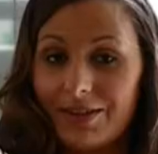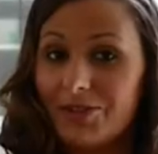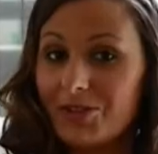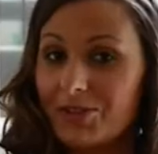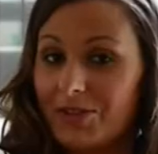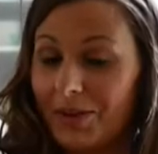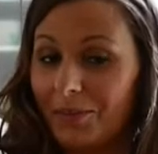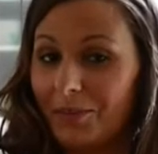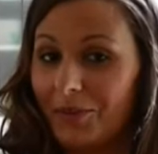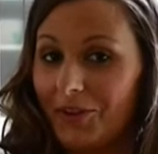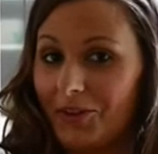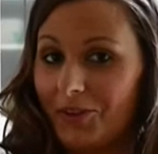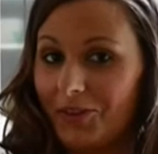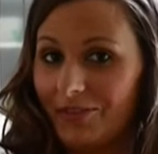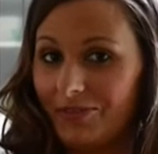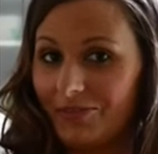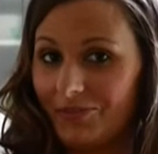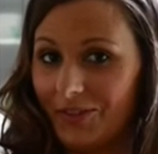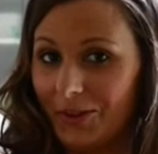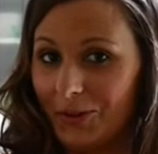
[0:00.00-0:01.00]
So my
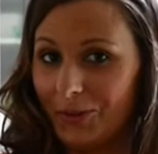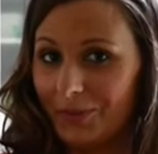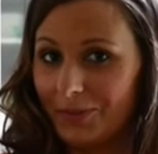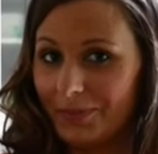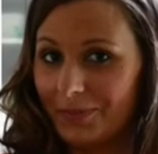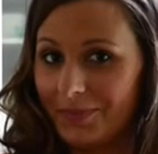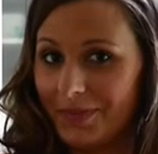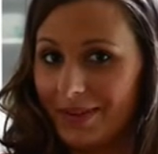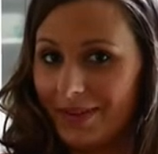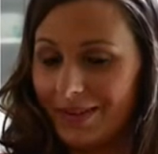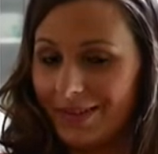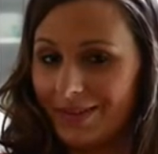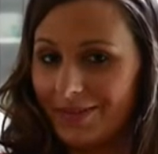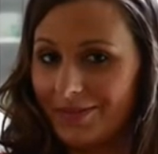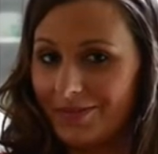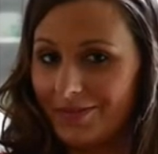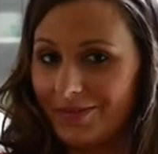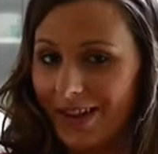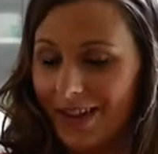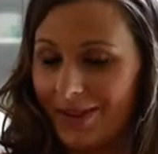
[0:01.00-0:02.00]
new film
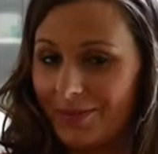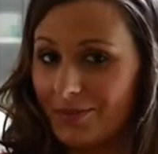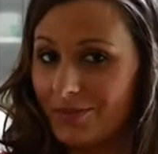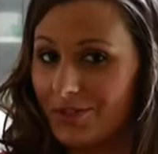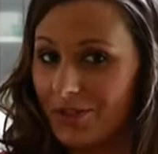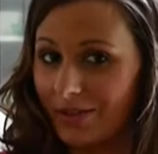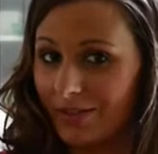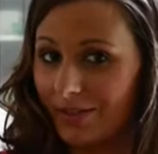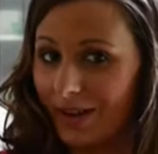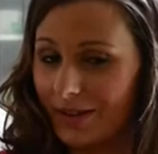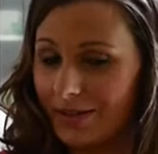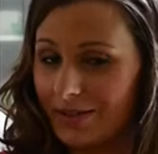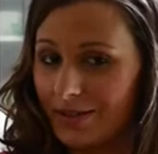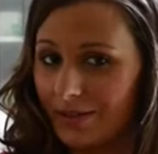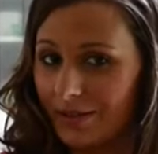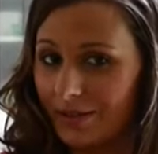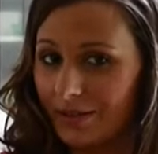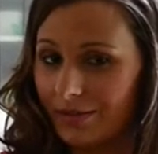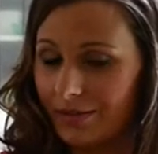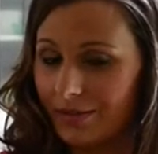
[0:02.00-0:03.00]

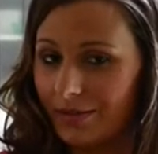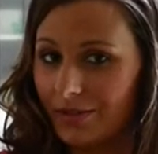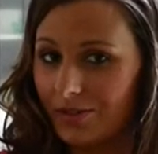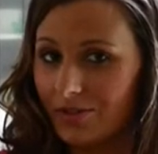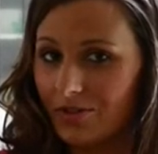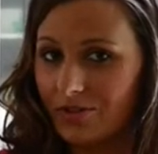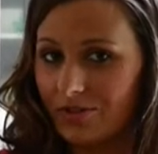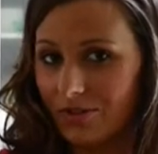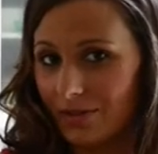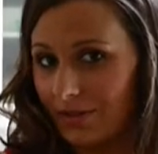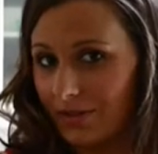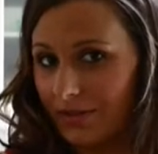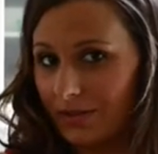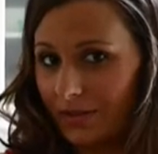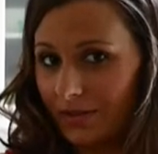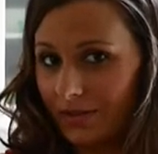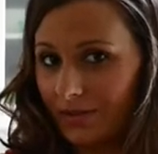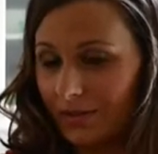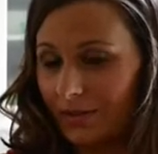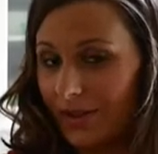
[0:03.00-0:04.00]
director,
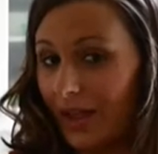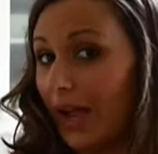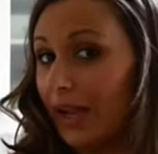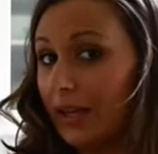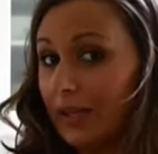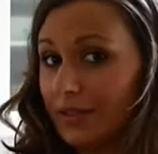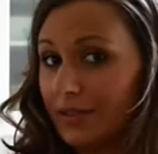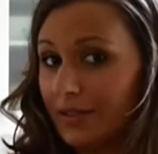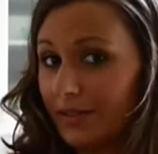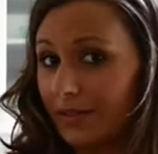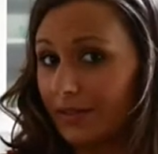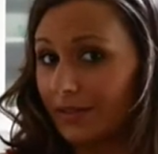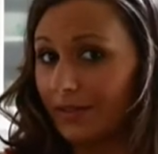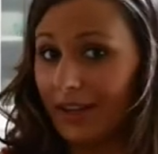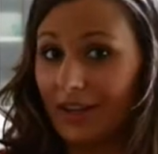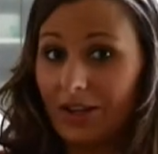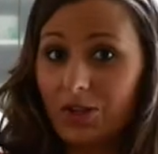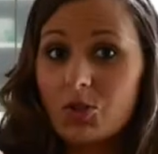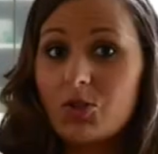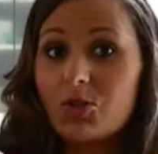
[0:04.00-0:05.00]
instructor, editor
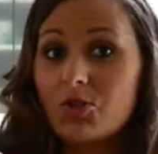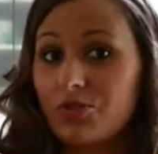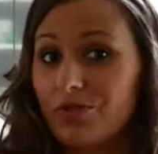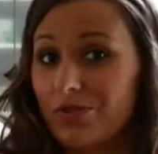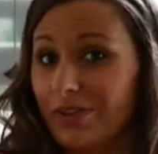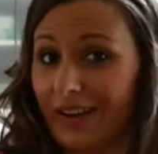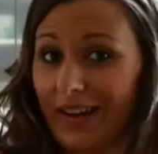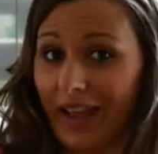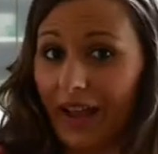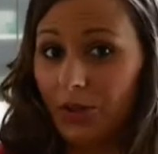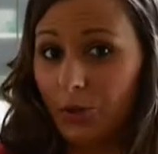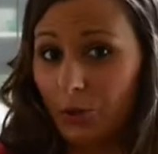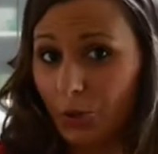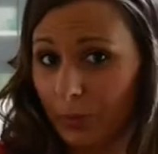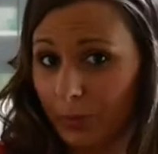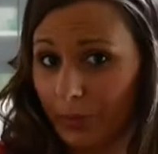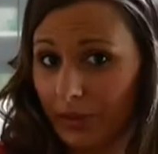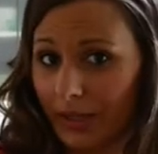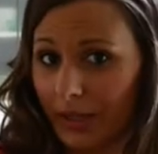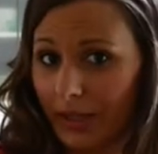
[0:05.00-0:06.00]
extraordinaire,
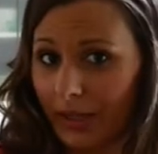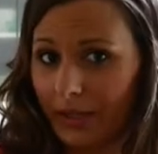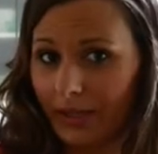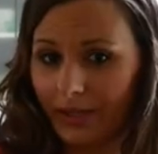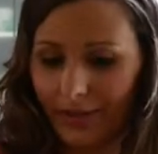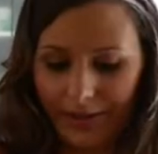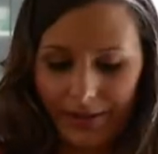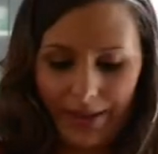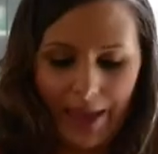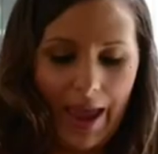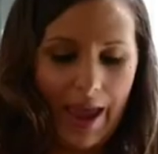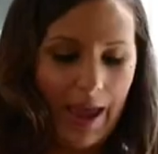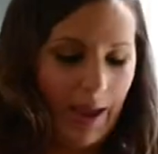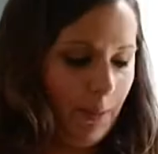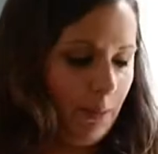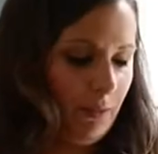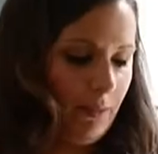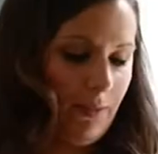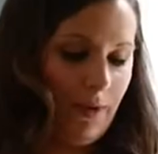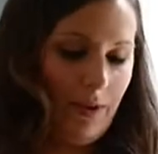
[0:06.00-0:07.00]
normally
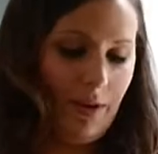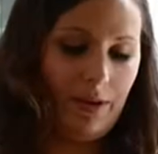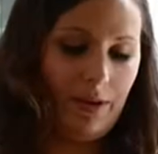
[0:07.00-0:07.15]
Cam,